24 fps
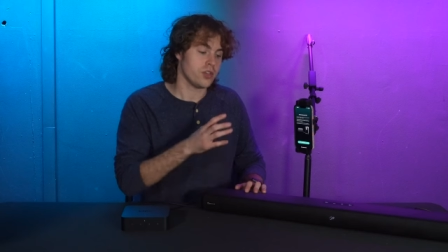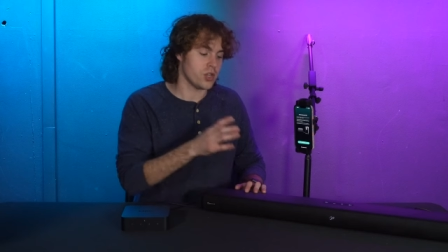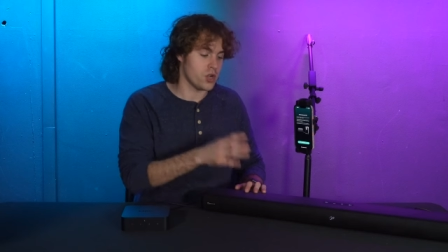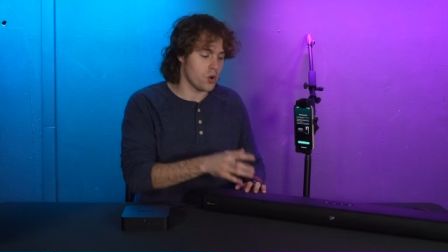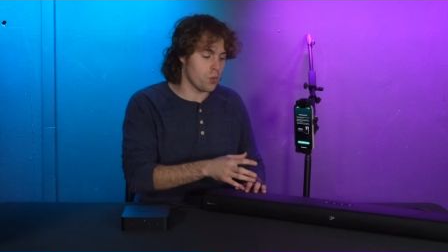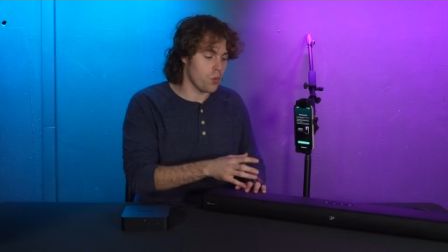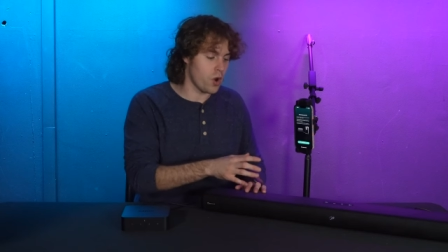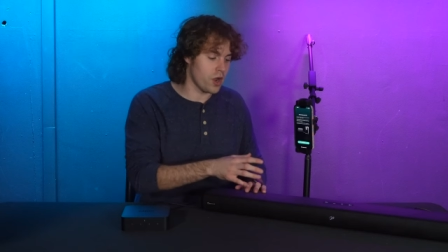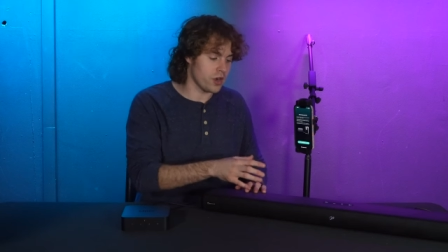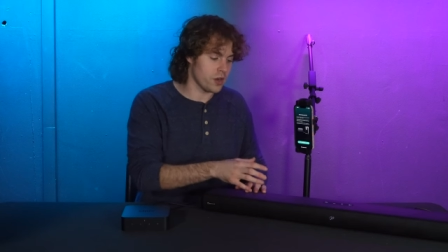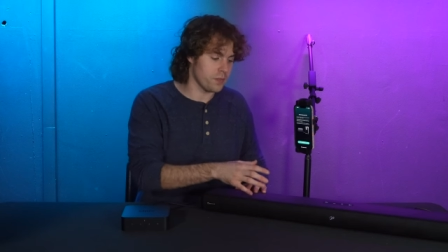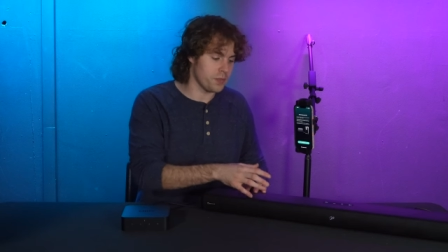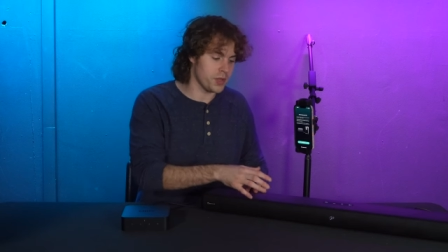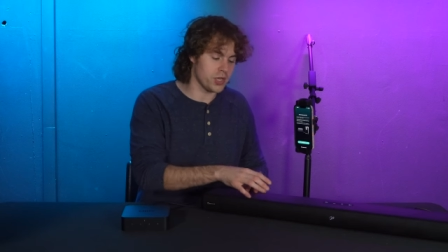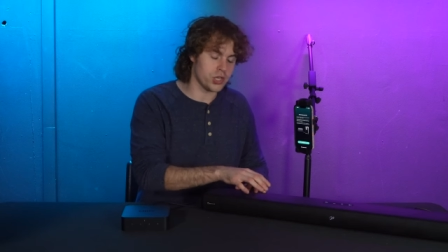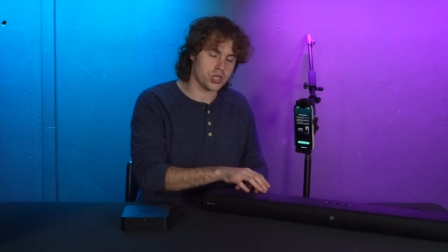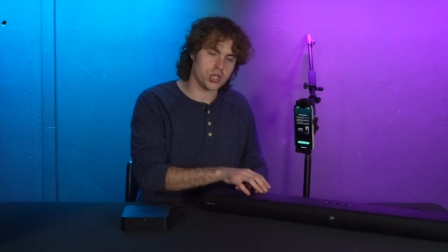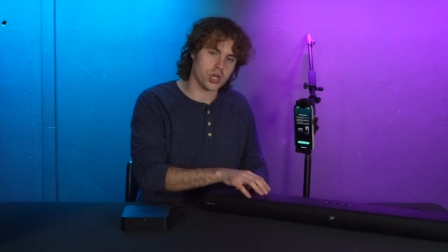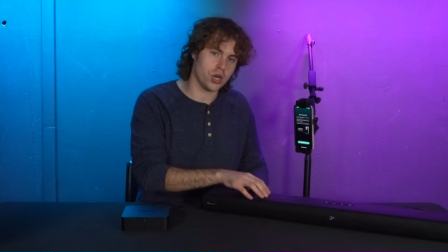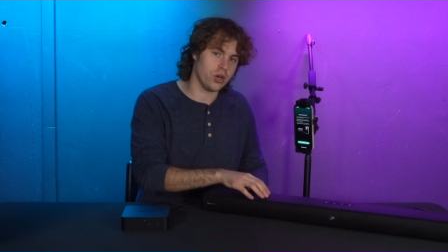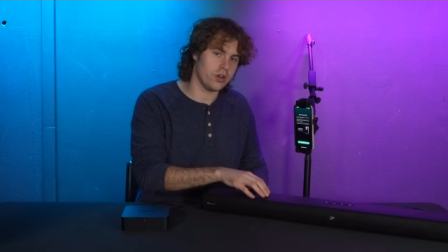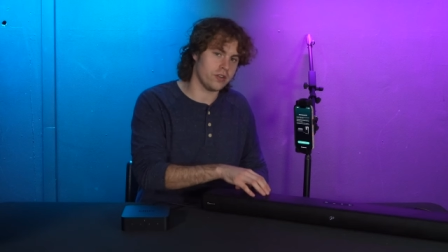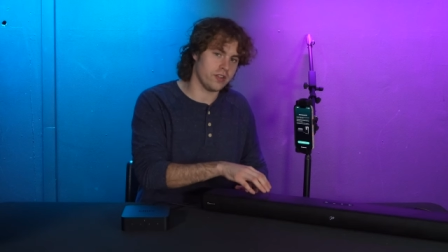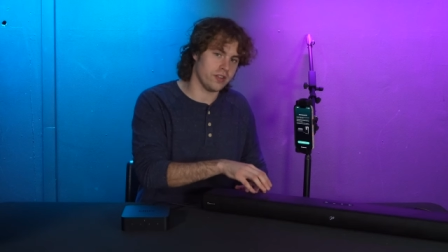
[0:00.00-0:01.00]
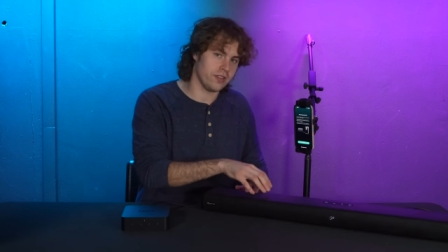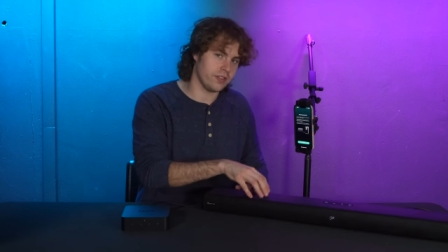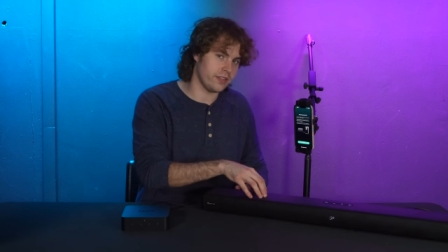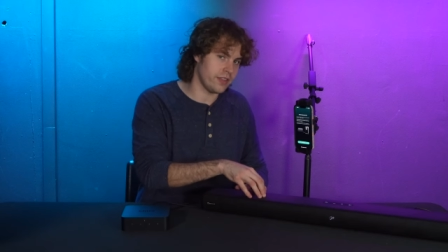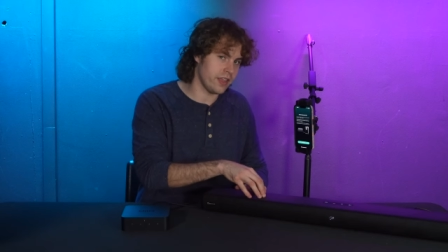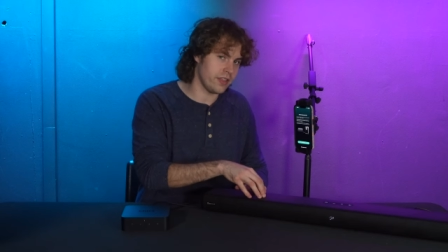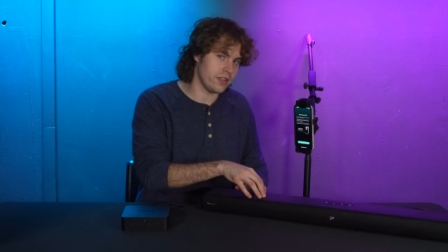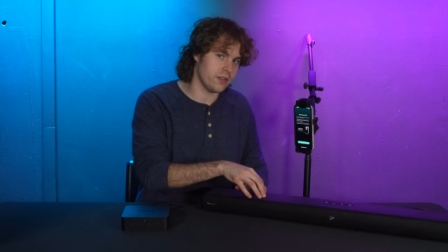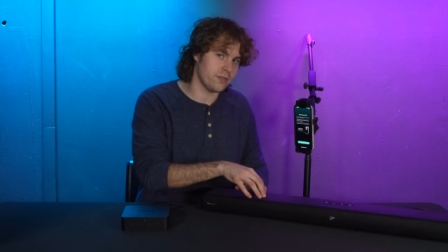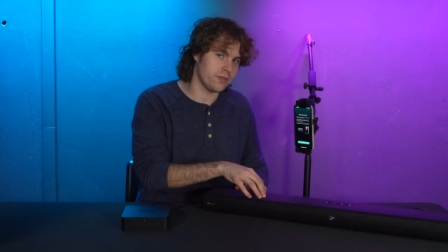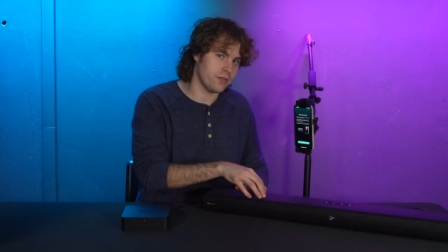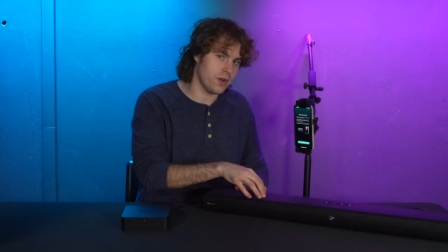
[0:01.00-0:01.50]
so you'll wanna be sure to
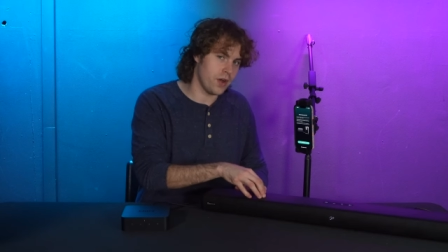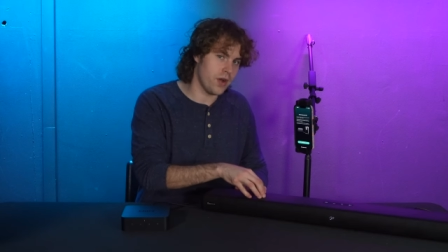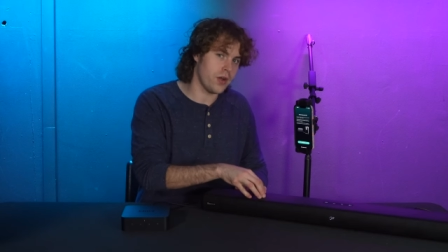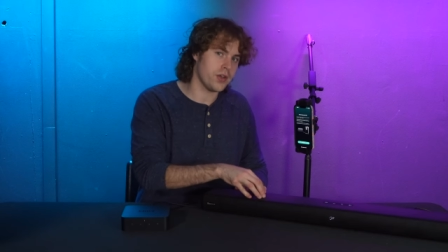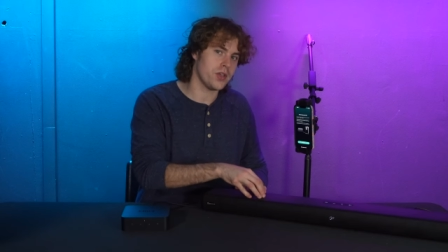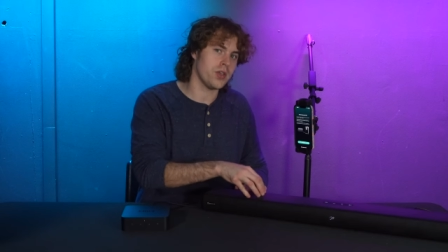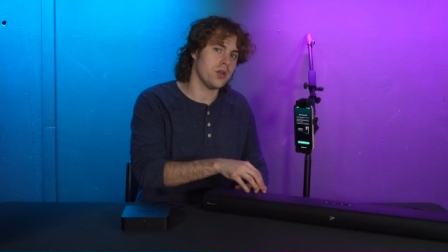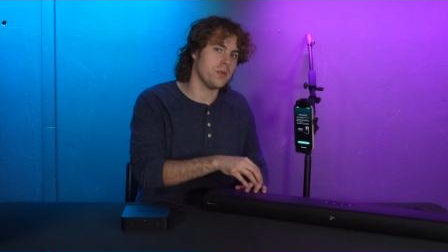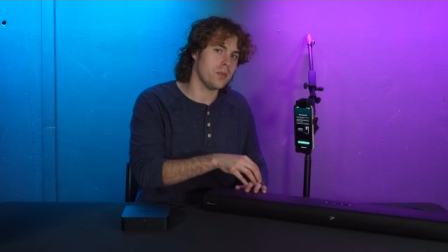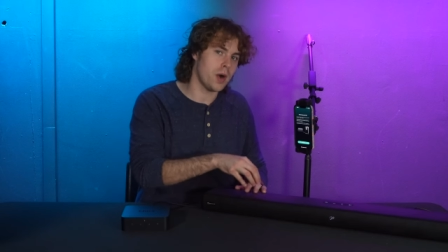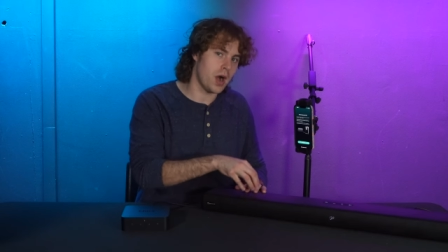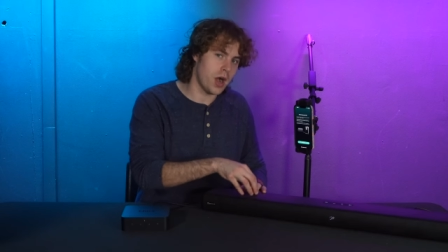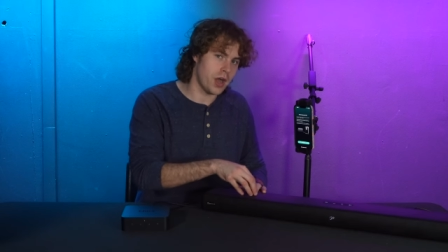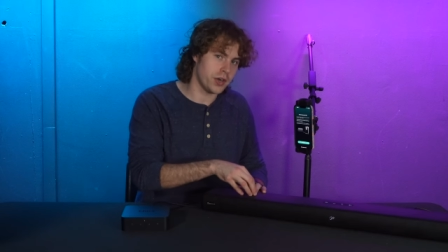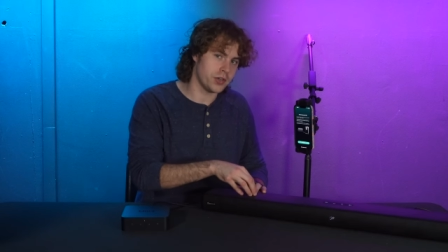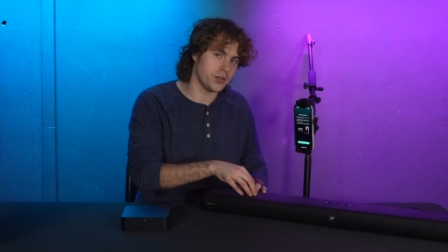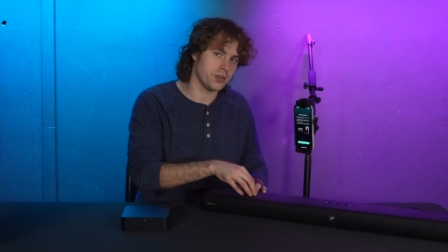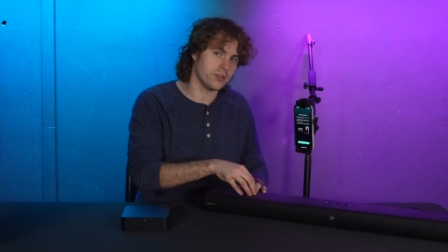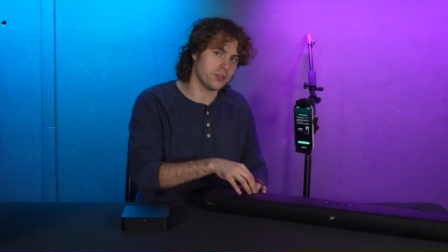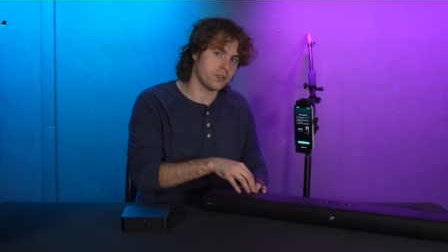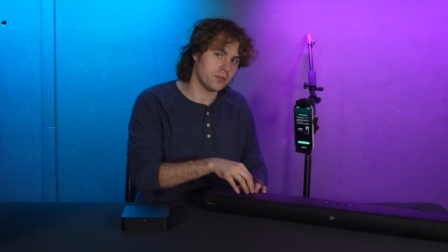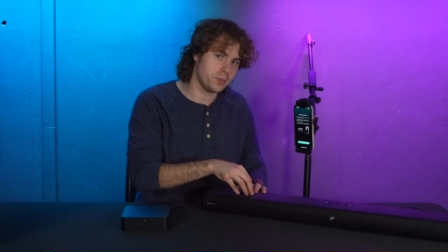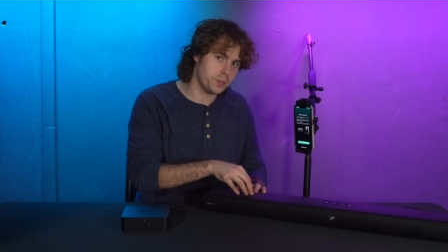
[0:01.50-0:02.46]
set the volume on your